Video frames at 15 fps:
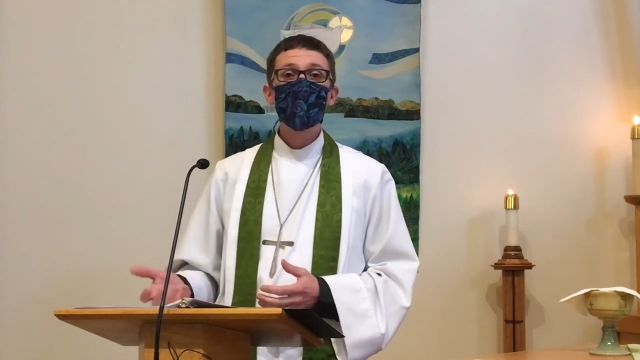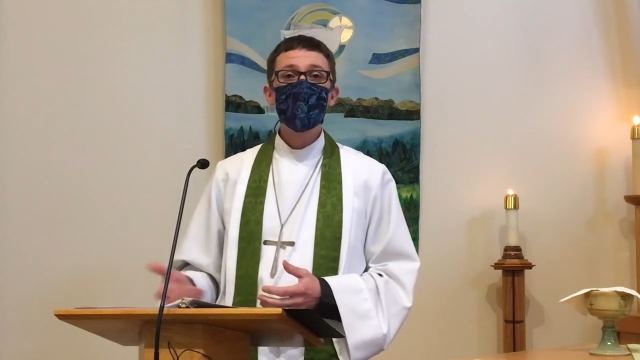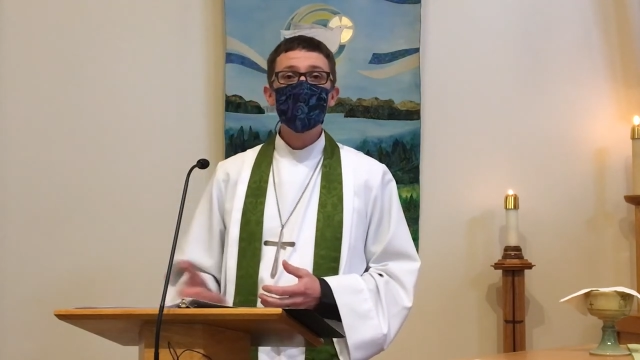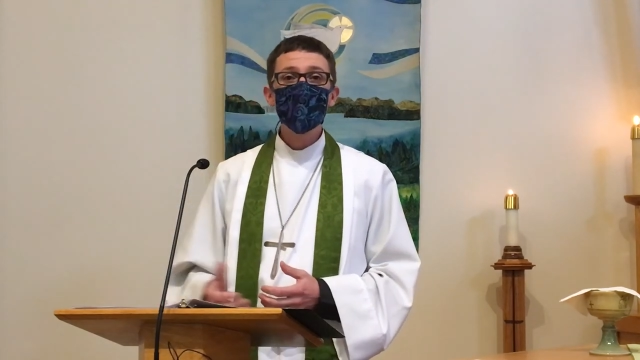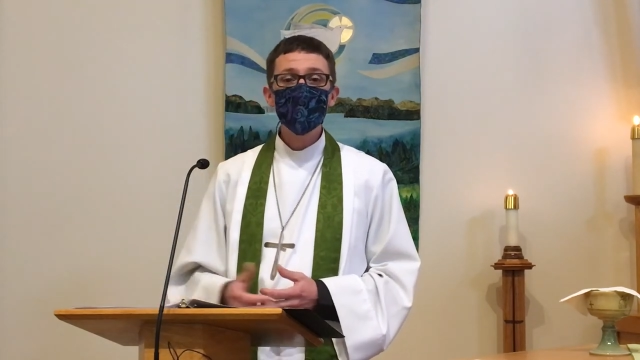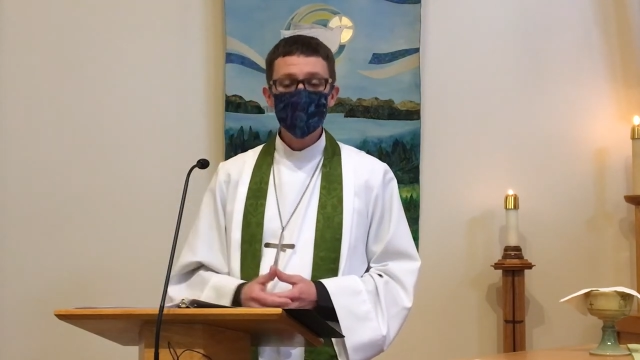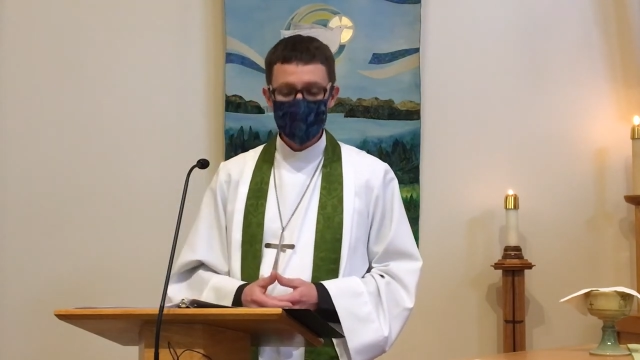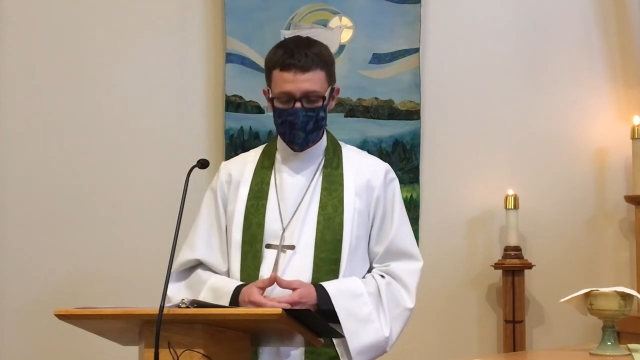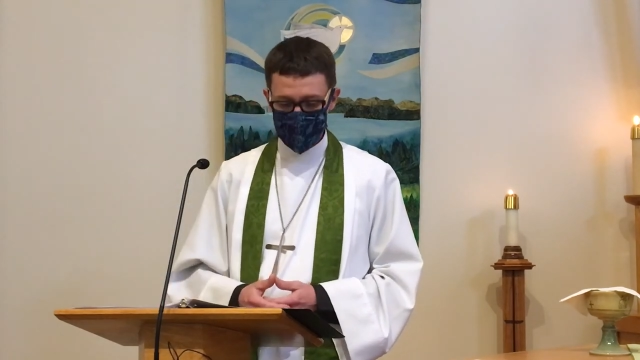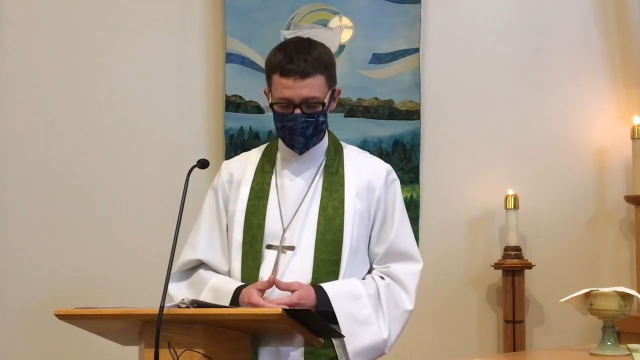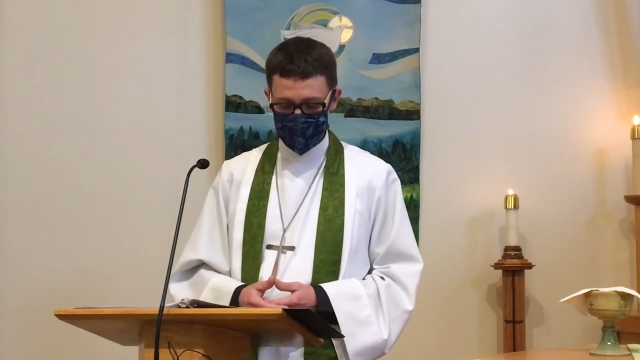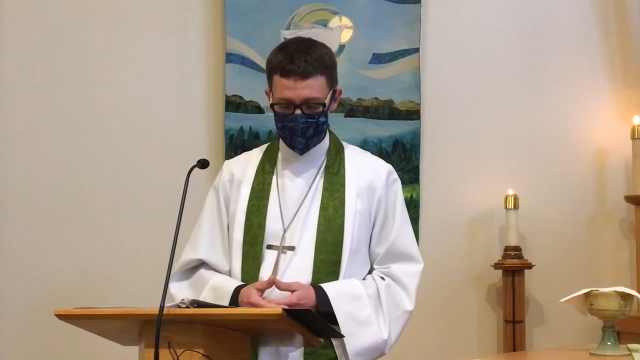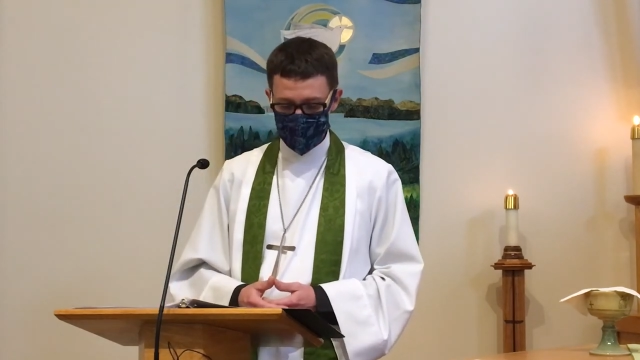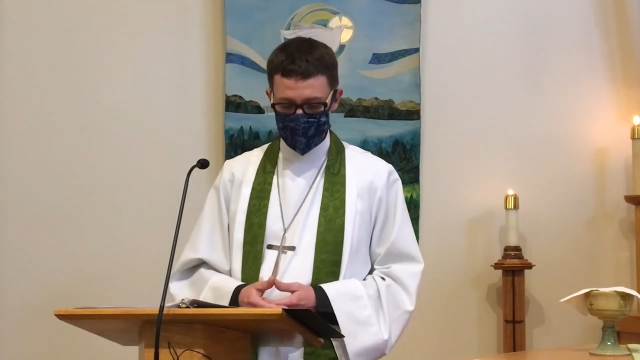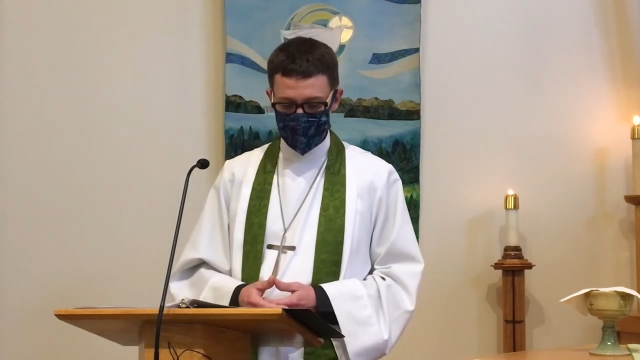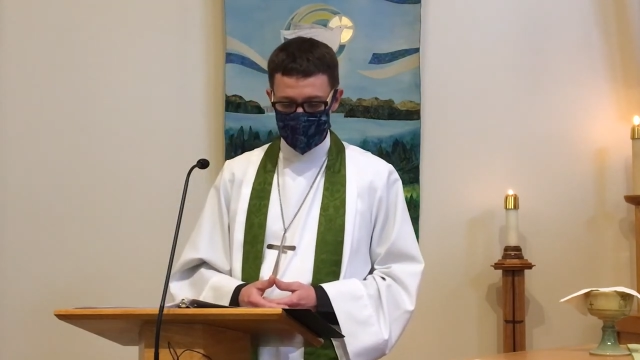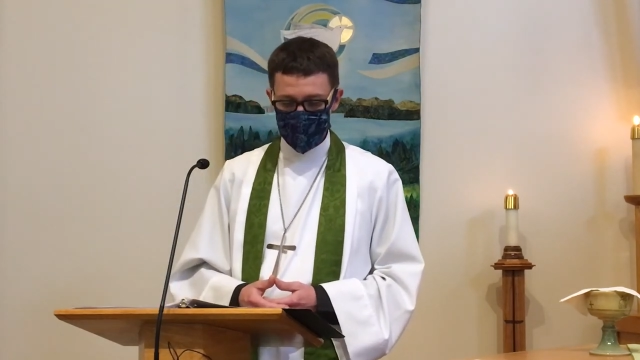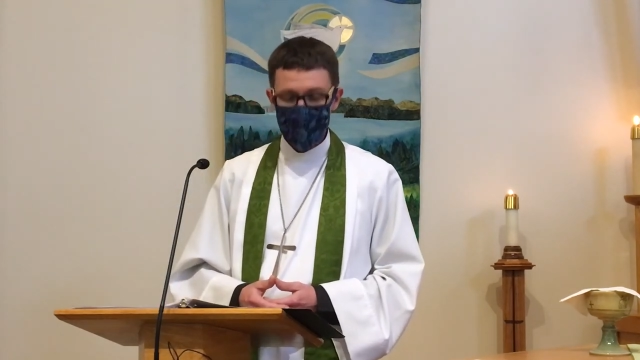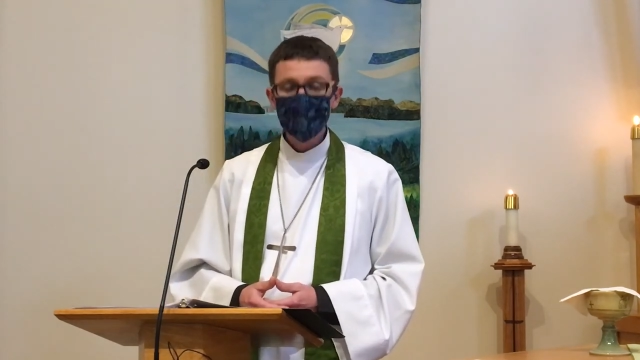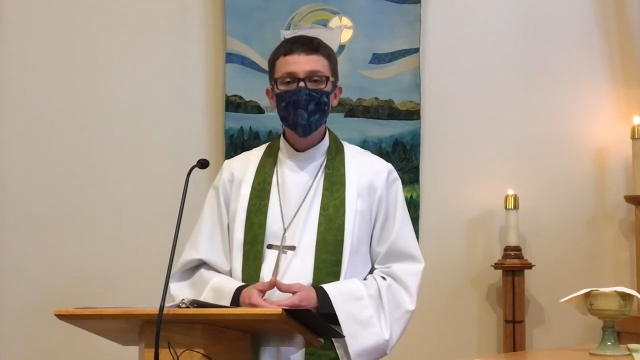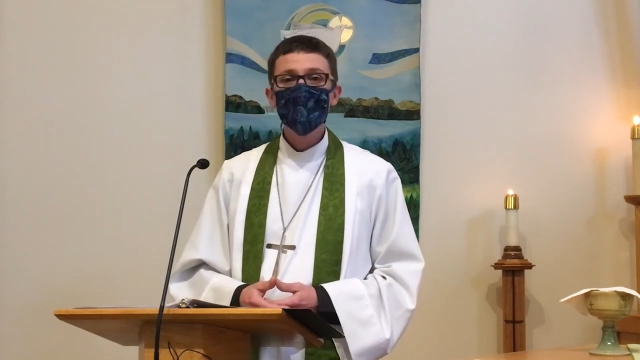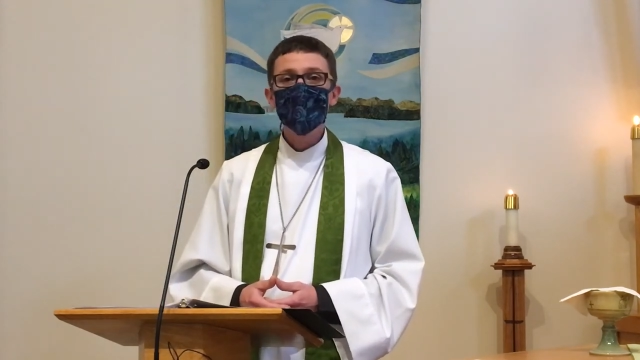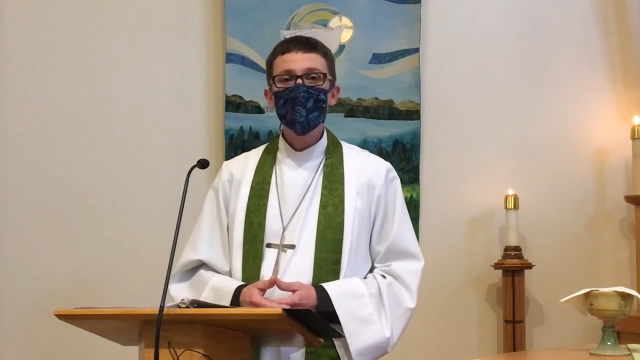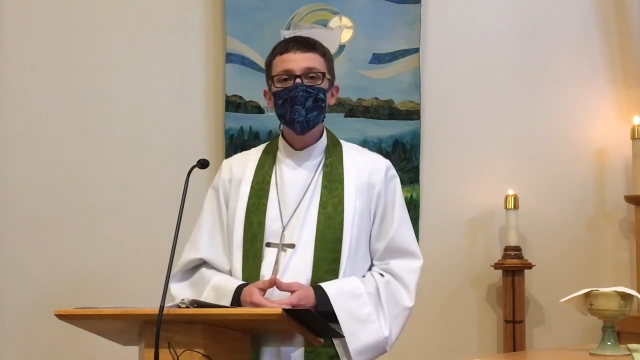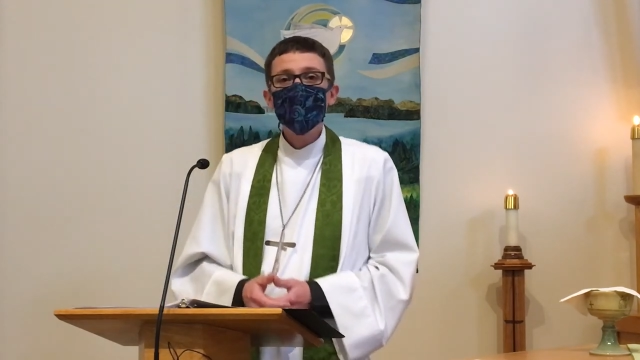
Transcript: about it.